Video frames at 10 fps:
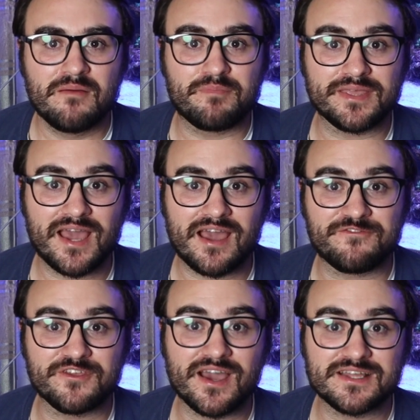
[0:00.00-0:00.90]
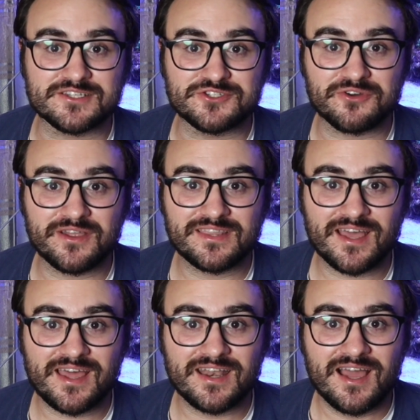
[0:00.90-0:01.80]
But yeah, if you guys enjoyed
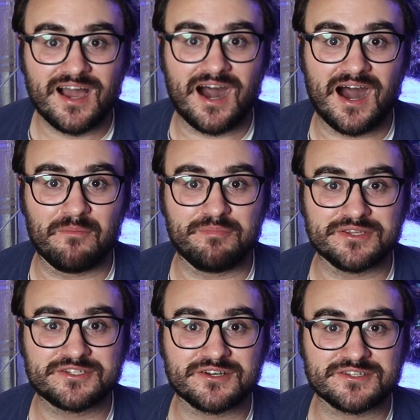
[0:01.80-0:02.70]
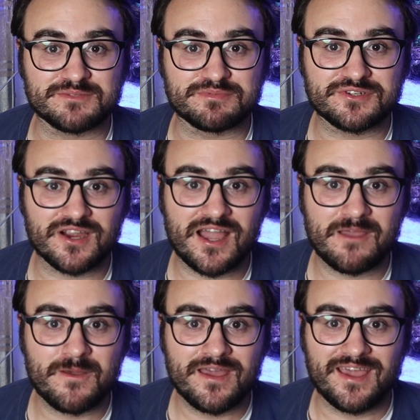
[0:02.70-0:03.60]
that, be sure to subscribe